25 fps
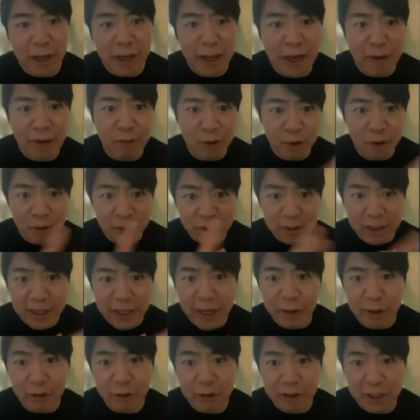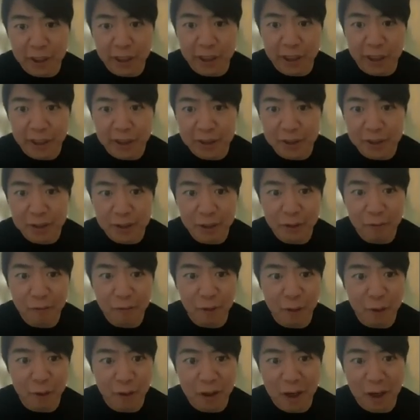I will get you a ticket if
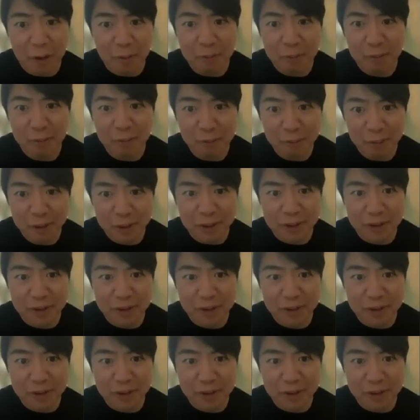you come. Please.